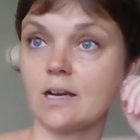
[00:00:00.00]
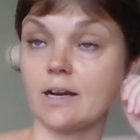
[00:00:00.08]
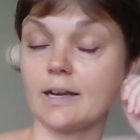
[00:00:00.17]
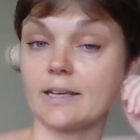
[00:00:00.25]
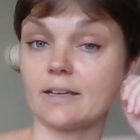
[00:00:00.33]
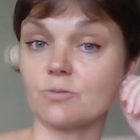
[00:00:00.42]

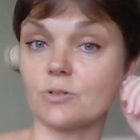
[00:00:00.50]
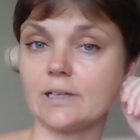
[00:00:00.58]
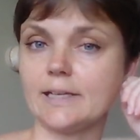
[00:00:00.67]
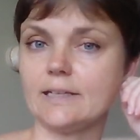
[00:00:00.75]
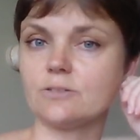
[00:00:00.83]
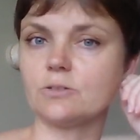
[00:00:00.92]
I can
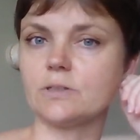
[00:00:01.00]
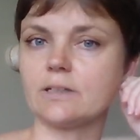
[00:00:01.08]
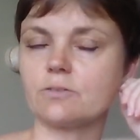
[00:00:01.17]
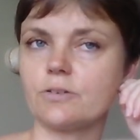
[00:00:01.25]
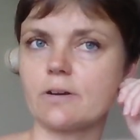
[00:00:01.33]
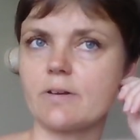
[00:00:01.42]
relate to
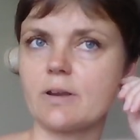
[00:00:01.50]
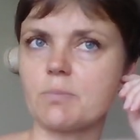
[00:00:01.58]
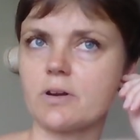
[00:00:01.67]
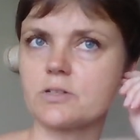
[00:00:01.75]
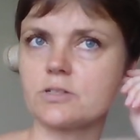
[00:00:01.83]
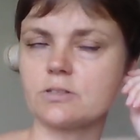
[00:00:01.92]
that very
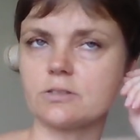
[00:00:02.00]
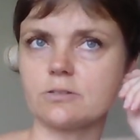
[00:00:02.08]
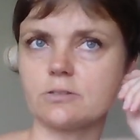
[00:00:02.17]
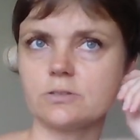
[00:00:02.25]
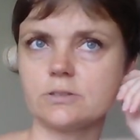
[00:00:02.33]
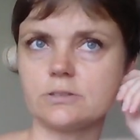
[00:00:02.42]
much. You
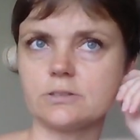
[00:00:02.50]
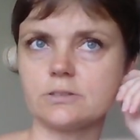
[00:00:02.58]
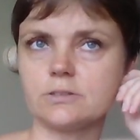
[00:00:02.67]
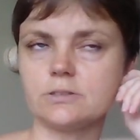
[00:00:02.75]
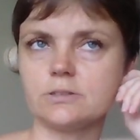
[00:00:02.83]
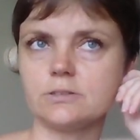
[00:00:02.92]
know,
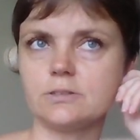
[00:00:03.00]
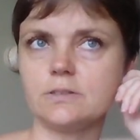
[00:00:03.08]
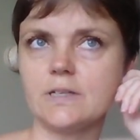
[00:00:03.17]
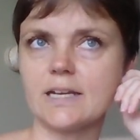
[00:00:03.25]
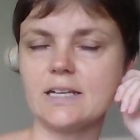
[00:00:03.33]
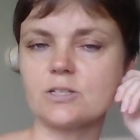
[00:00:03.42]
the
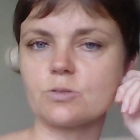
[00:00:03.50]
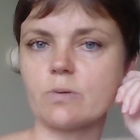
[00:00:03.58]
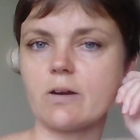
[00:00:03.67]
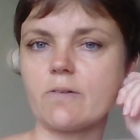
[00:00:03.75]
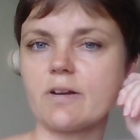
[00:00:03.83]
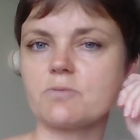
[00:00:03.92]
days
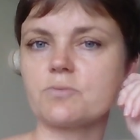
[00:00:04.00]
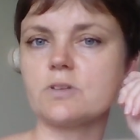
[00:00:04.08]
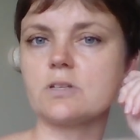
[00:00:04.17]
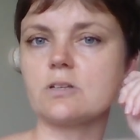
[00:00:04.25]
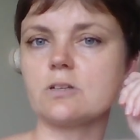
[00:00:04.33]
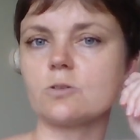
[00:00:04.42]
where I
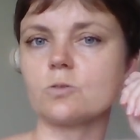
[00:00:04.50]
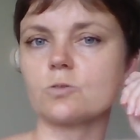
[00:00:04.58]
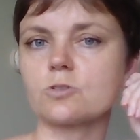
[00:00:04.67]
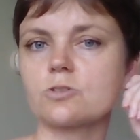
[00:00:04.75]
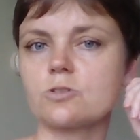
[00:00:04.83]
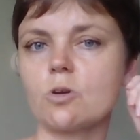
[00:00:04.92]

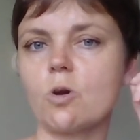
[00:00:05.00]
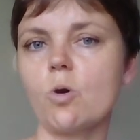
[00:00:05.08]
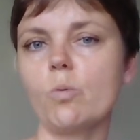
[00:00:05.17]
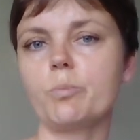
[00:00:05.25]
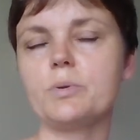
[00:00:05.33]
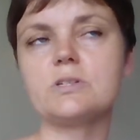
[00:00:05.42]
feel
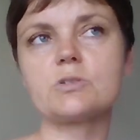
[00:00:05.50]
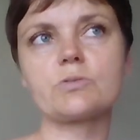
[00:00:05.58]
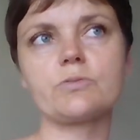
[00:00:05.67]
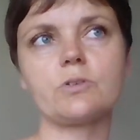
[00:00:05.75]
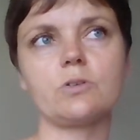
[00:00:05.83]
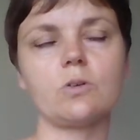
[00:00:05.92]
so
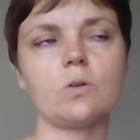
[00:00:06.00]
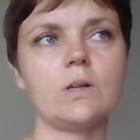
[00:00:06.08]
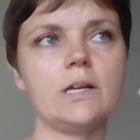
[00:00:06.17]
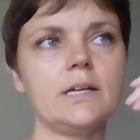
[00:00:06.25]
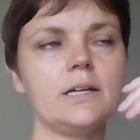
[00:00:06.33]
peaceful,